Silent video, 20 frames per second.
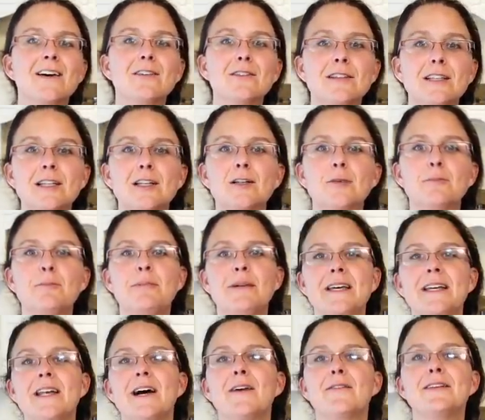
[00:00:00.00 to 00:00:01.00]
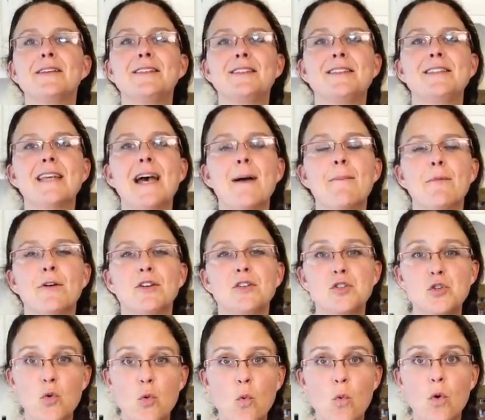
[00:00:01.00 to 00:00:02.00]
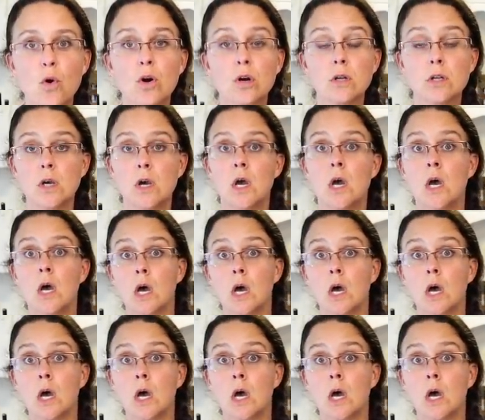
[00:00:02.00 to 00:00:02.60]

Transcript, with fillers: a little bit of a step toward